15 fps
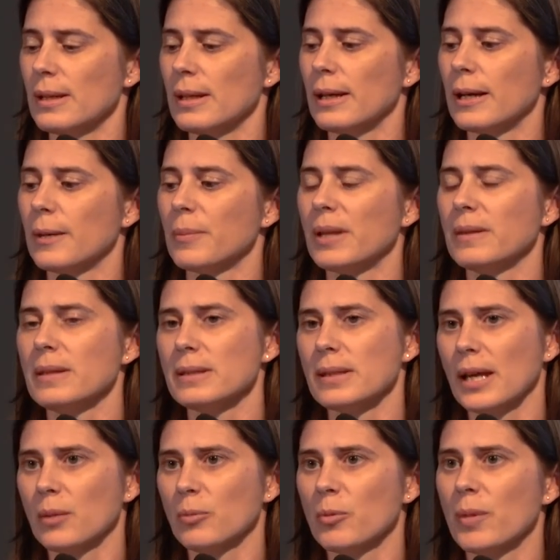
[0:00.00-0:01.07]
Um, and these
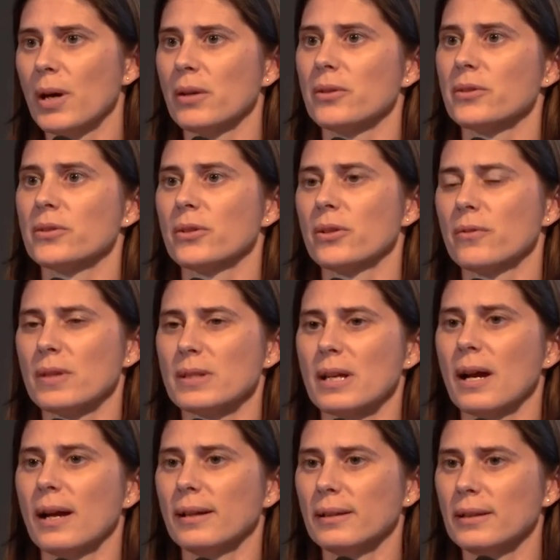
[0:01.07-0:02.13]
animal models serve as a
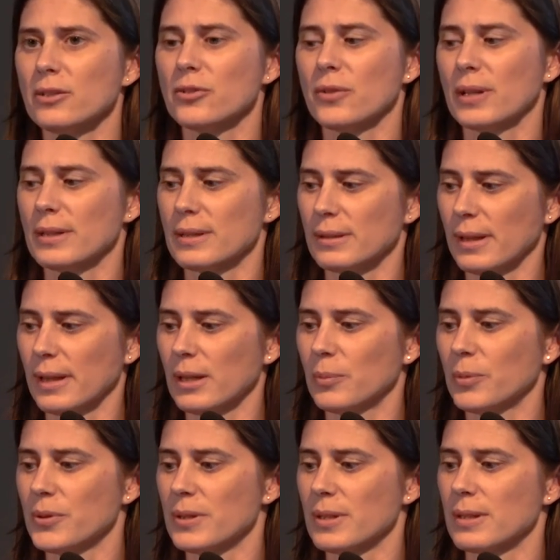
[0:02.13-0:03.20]
highly
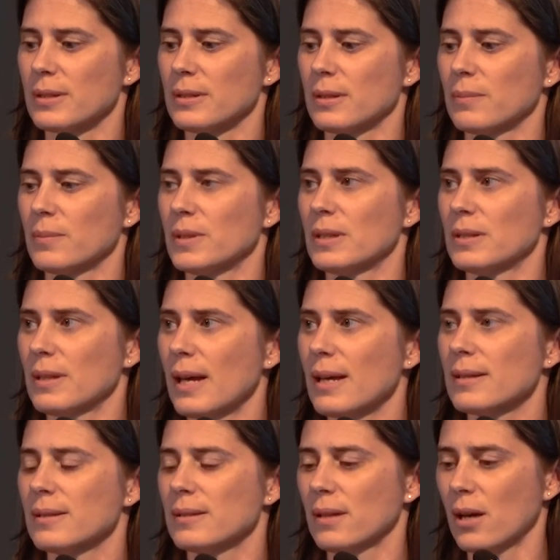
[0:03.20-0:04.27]
translatable system to
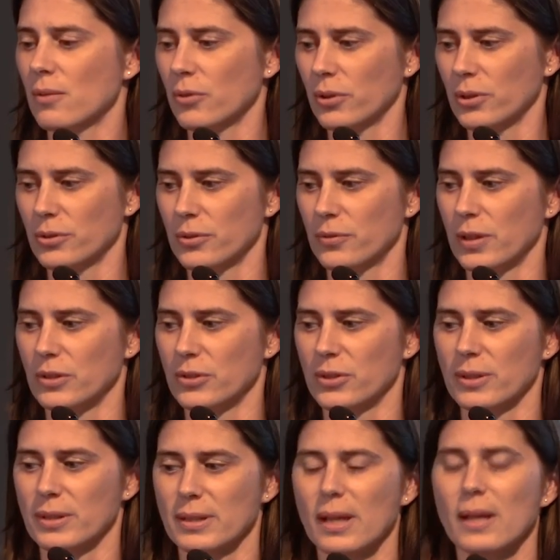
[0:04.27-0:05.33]
test novel
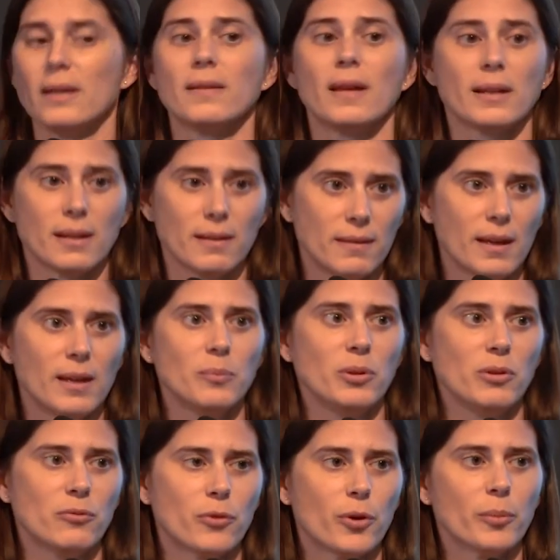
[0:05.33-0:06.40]
interventions that can then
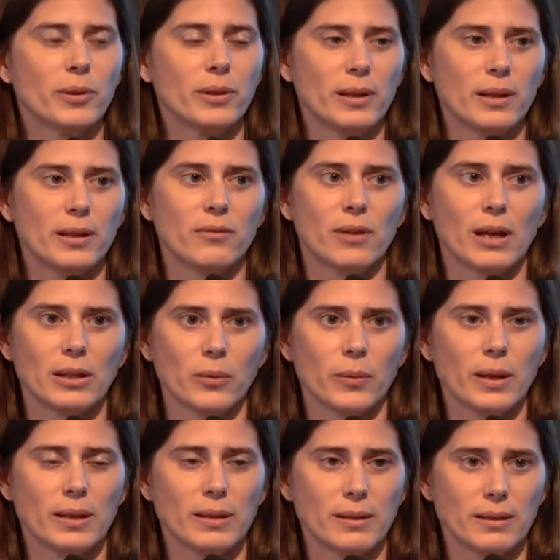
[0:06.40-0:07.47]
be formally
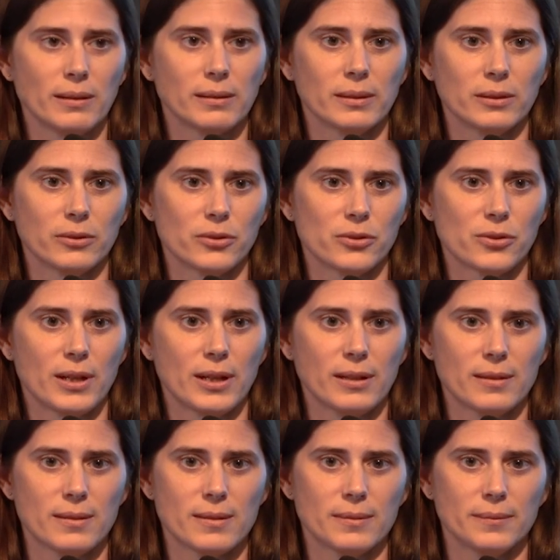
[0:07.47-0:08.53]
evaluated in clinical
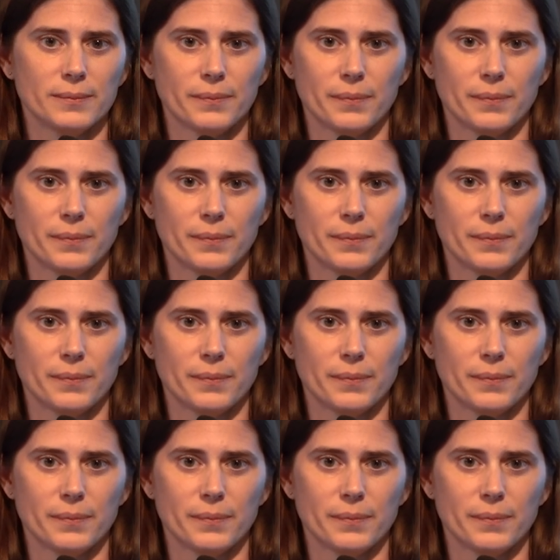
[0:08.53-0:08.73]
trials.